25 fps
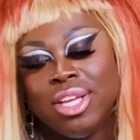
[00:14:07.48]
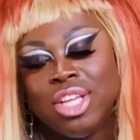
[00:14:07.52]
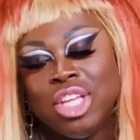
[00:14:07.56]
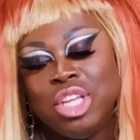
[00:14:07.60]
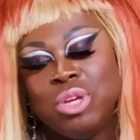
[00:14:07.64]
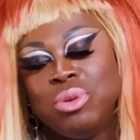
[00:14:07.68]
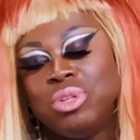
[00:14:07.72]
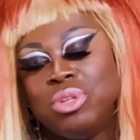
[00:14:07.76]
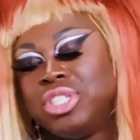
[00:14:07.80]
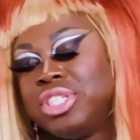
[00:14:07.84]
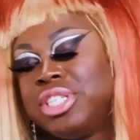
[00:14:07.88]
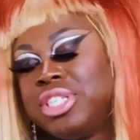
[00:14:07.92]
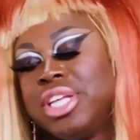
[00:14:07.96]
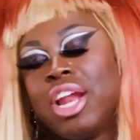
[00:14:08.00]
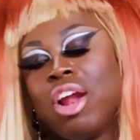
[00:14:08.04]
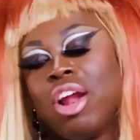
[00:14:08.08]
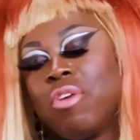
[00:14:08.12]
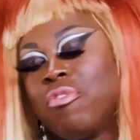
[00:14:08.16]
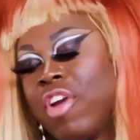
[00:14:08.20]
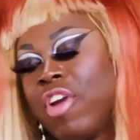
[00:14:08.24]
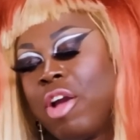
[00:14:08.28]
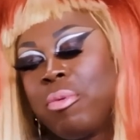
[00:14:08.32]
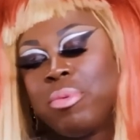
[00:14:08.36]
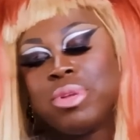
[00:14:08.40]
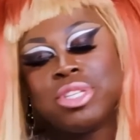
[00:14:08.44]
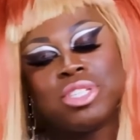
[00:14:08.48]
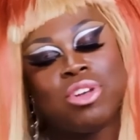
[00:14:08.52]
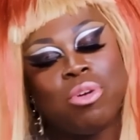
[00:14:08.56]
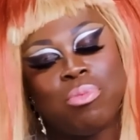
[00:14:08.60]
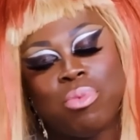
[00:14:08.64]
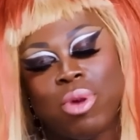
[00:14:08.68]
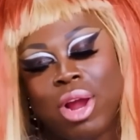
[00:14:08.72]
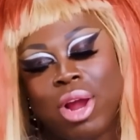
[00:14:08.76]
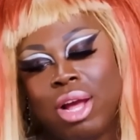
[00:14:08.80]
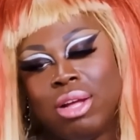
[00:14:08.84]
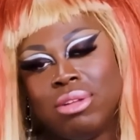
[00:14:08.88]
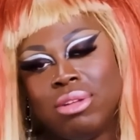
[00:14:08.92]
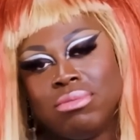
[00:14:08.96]
you just did our family so
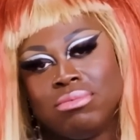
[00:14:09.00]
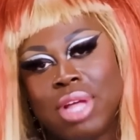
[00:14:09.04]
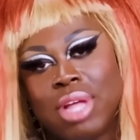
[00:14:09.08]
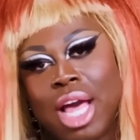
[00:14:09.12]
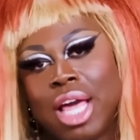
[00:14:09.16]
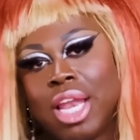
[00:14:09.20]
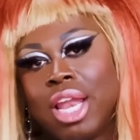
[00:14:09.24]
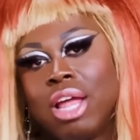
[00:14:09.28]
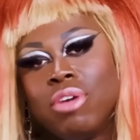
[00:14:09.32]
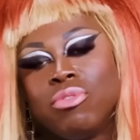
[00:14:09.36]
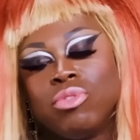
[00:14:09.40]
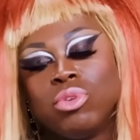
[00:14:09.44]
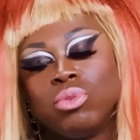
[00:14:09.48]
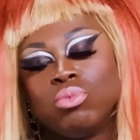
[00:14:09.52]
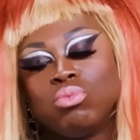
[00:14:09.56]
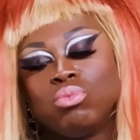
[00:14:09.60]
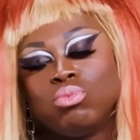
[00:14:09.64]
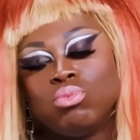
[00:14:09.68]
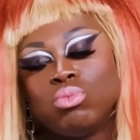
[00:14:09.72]
proud. I love you.